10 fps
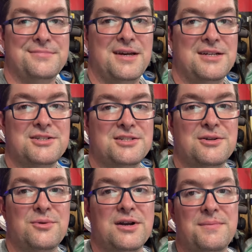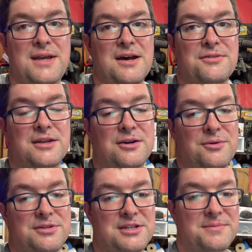I just didn't want to be out there
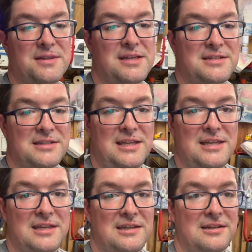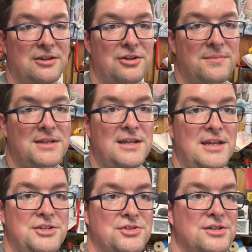with something that's leaking and it could have been
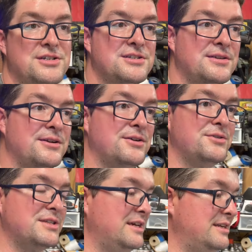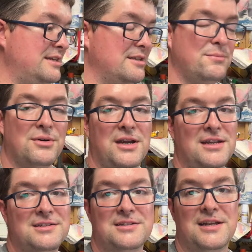dangerous. You know, it was getting into the
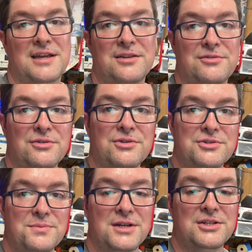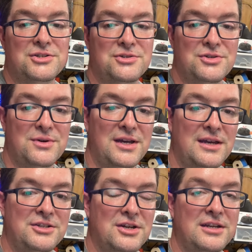brakes and I got to throw those brake shoes
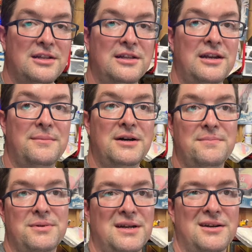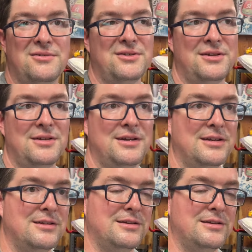away. I tried to clean them up, but I don't really like it.